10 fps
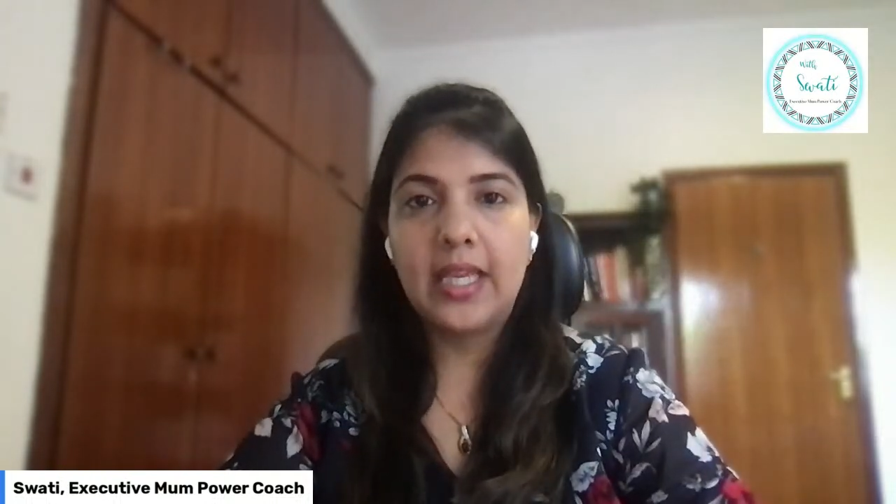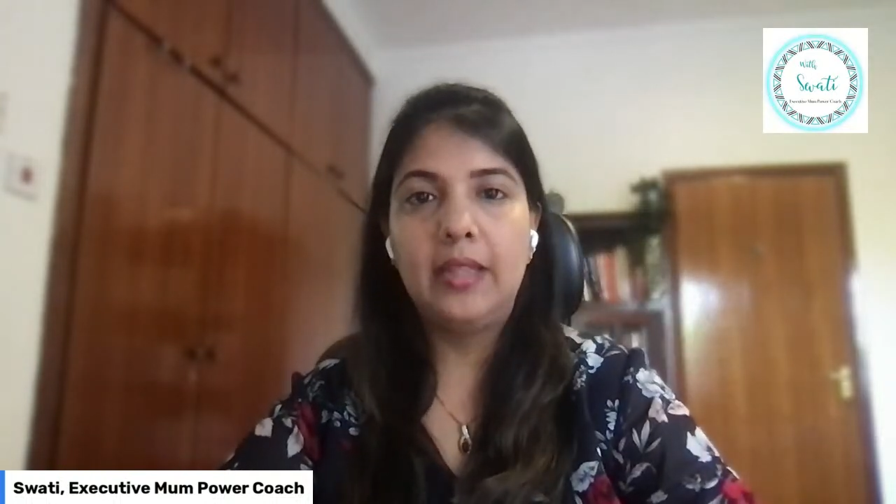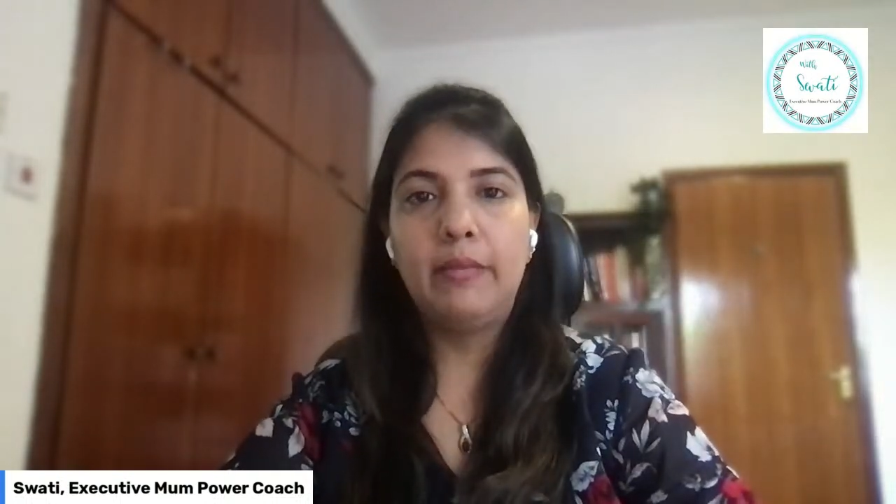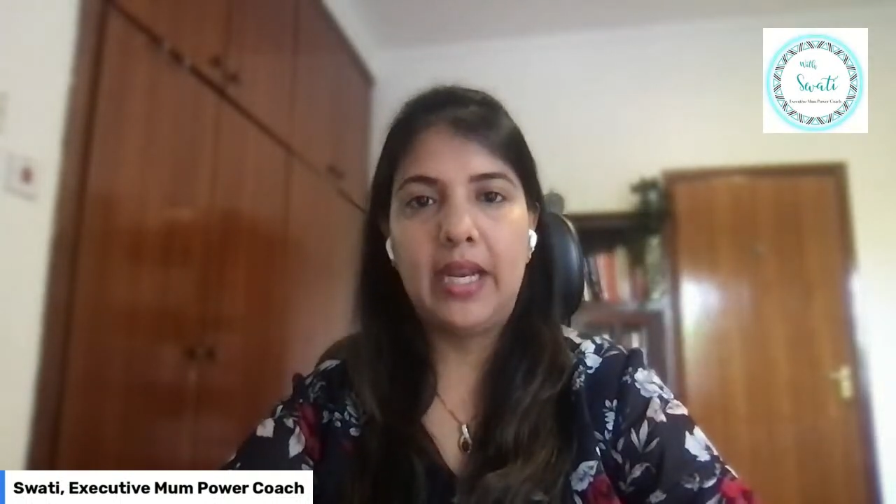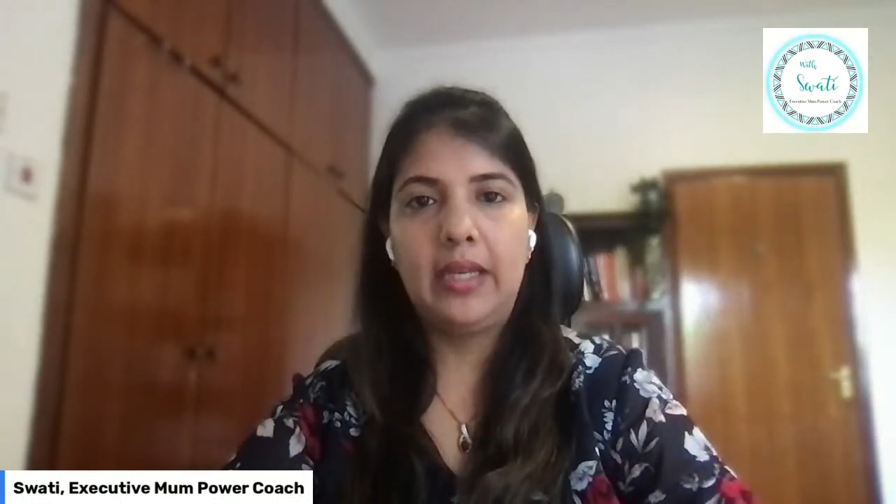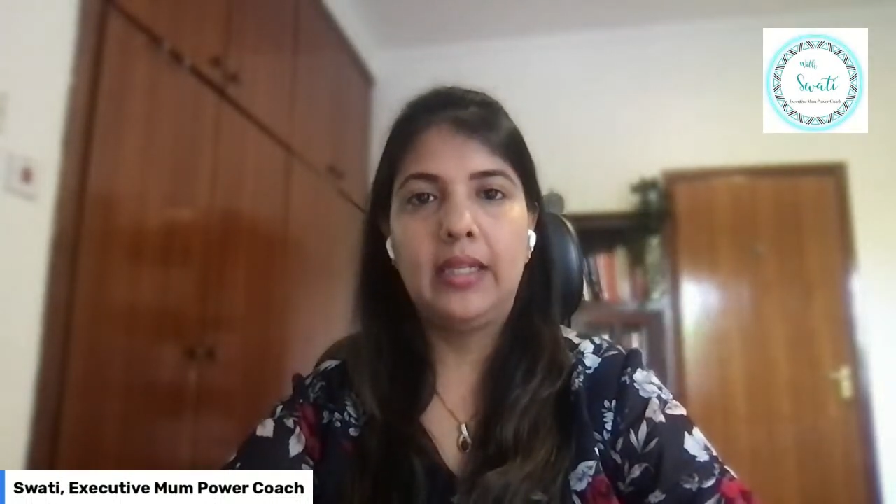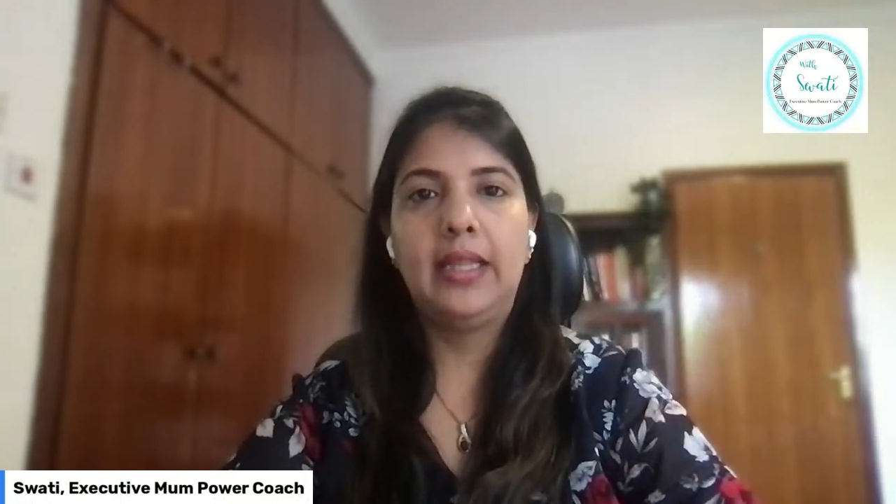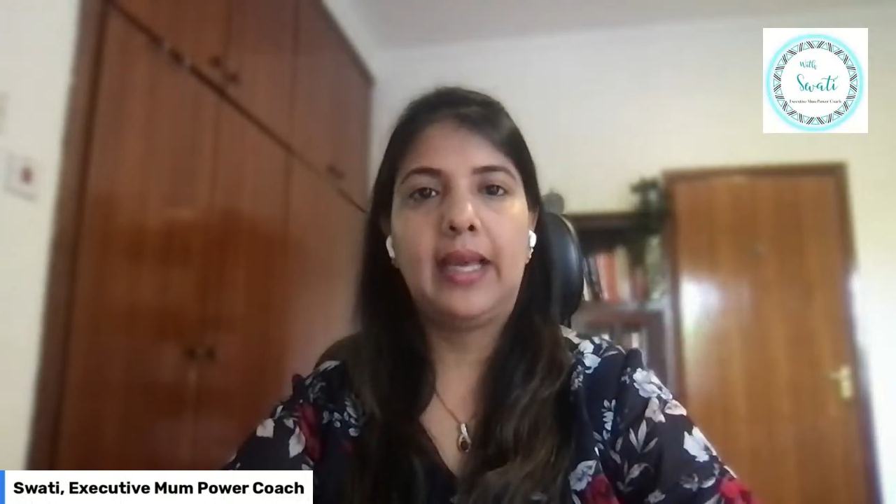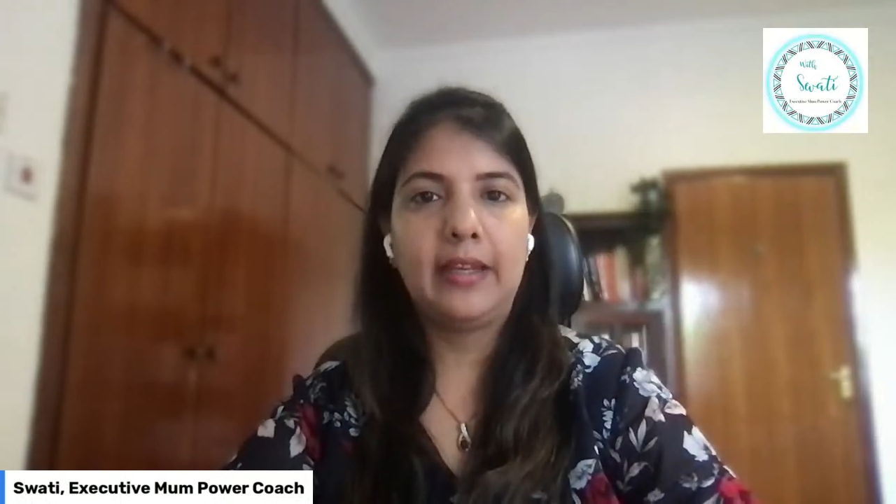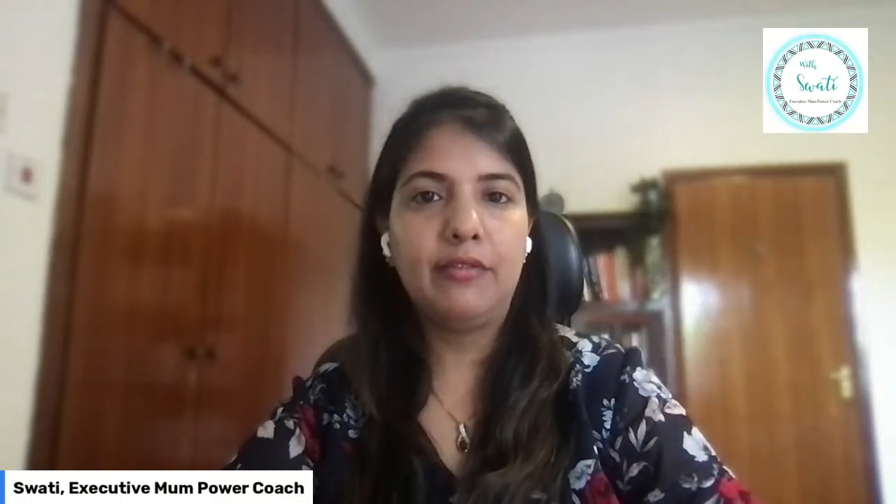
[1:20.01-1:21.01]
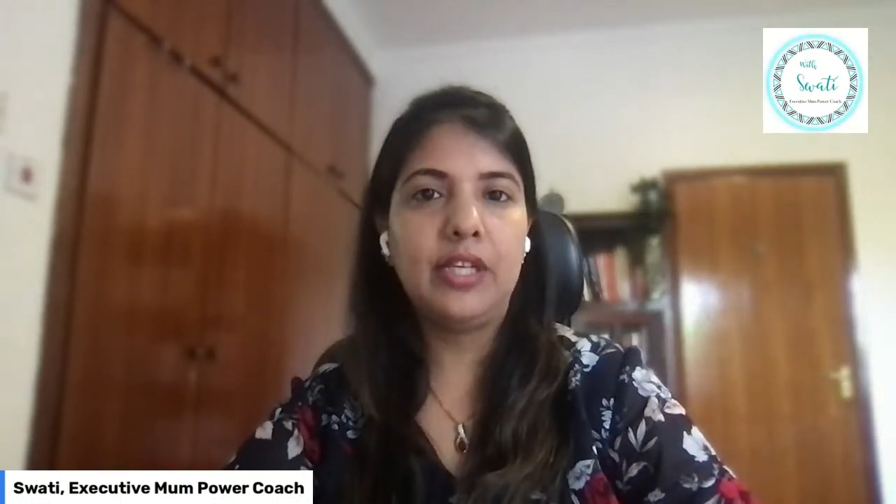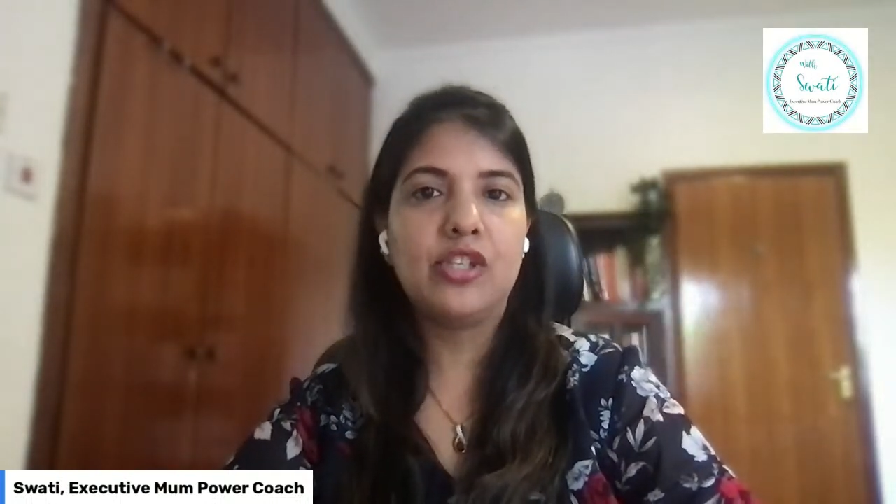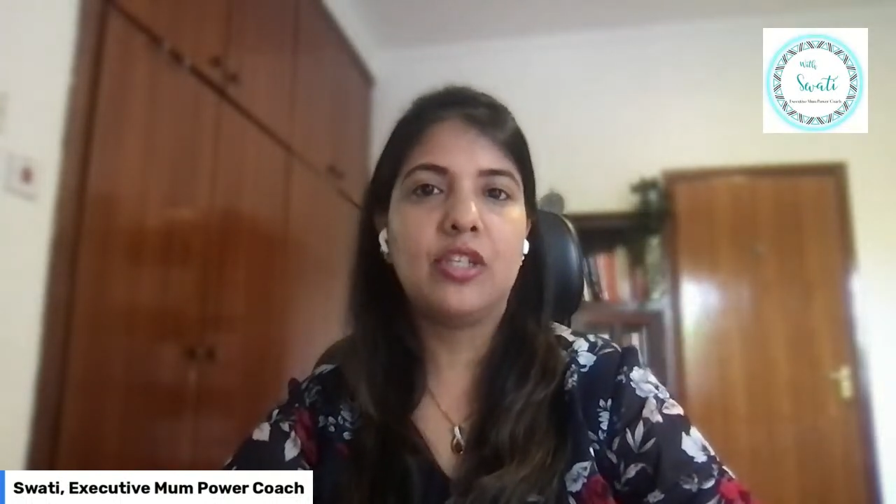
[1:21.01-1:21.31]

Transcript: in medical language,